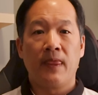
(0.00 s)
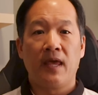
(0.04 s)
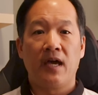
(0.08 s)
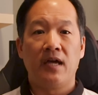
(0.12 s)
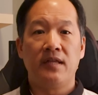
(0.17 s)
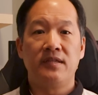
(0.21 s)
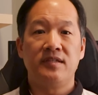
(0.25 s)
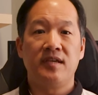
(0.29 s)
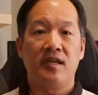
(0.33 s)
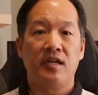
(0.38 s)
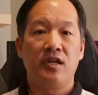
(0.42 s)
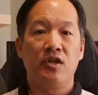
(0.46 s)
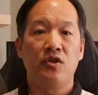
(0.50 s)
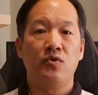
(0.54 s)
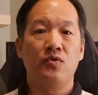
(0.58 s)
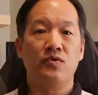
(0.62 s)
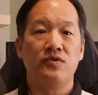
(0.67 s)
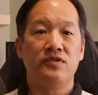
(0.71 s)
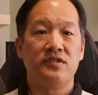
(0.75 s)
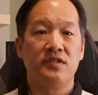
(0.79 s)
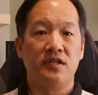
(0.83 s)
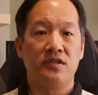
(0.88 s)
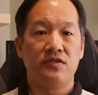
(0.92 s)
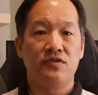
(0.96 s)
A tenant who
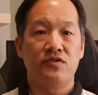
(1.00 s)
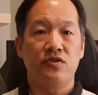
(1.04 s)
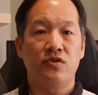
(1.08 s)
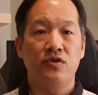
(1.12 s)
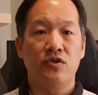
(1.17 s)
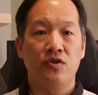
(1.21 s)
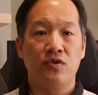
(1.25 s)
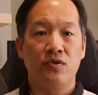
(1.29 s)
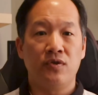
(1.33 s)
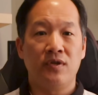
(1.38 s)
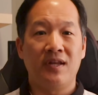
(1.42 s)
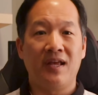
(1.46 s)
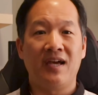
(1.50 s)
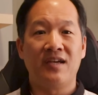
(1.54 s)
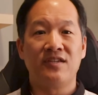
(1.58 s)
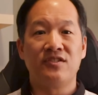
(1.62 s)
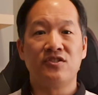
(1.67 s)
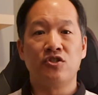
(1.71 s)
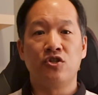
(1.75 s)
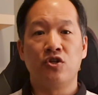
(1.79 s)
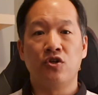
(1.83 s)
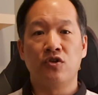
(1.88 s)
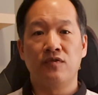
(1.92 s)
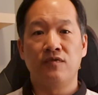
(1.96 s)
sees your unit as
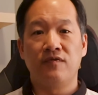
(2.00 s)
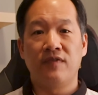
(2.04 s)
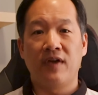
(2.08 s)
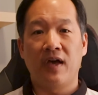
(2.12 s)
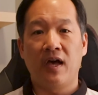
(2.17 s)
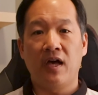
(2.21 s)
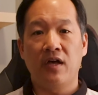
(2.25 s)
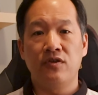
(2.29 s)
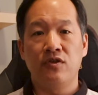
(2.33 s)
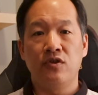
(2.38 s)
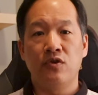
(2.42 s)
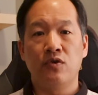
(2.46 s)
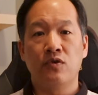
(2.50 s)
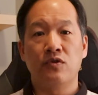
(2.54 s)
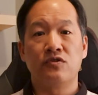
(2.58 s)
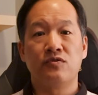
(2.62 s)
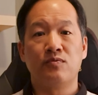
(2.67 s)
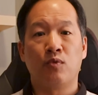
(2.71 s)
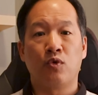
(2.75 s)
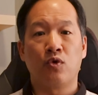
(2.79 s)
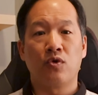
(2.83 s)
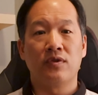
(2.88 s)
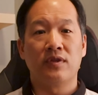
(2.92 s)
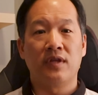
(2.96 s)
good value is
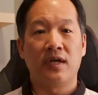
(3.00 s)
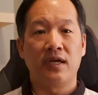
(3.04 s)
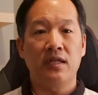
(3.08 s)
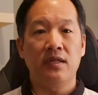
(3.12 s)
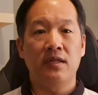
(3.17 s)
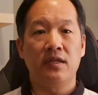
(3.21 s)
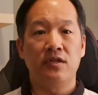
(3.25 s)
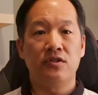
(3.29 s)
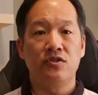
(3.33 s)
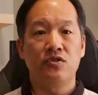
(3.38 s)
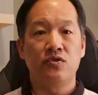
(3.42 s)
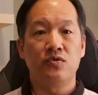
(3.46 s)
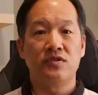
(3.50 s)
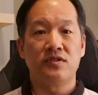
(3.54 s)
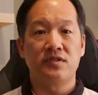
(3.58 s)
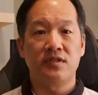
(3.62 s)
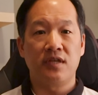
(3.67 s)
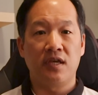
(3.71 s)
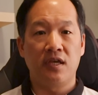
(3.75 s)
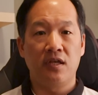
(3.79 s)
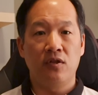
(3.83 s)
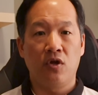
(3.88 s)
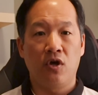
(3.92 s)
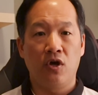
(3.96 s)
more likely to
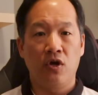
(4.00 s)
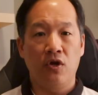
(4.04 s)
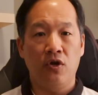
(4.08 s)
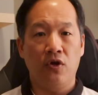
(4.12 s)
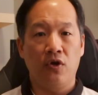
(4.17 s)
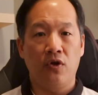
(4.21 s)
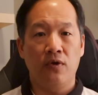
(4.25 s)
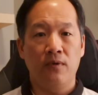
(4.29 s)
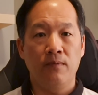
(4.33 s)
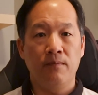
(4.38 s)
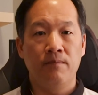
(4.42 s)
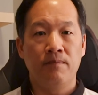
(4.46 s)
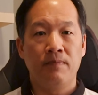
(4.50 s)
stay longer,